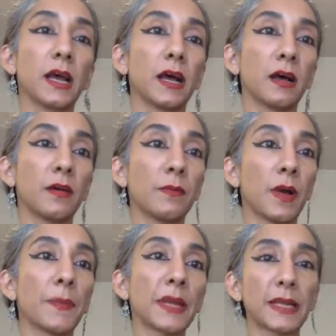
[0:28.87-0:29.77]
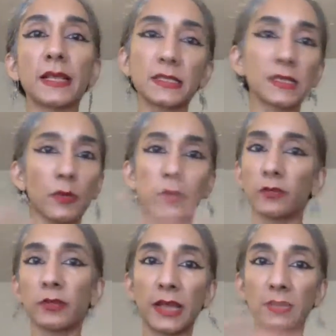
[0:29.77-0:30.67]
Um, but I think
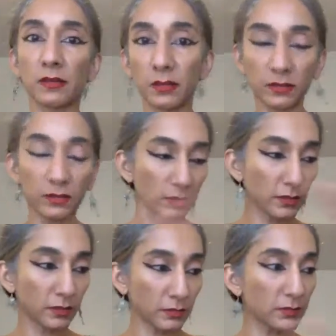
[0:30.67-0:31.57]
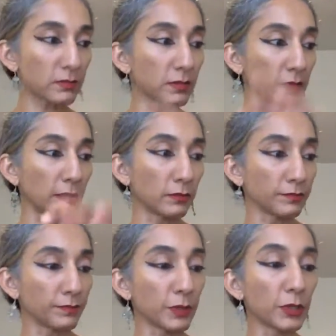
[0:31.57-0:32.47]
somewhere in that
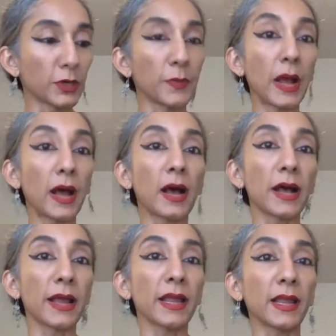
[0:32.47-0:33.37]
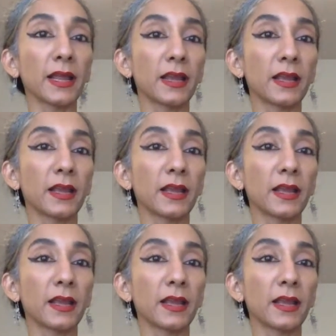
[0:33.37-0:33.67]
little blurb, I